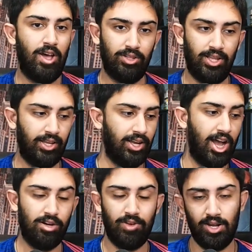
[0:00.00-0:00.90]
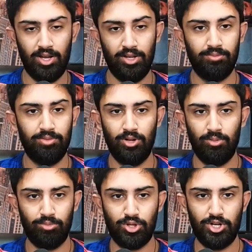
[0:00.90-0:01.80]
like Ayurveda,
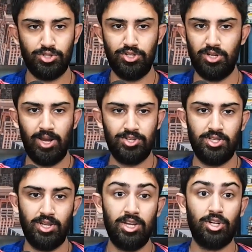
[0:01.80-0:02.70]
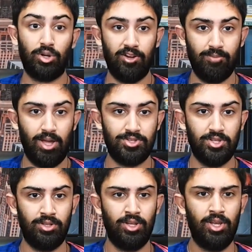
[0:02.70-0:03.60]
traditional Indian medicine, integrative
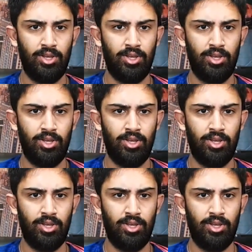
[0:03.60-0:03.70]
medicine.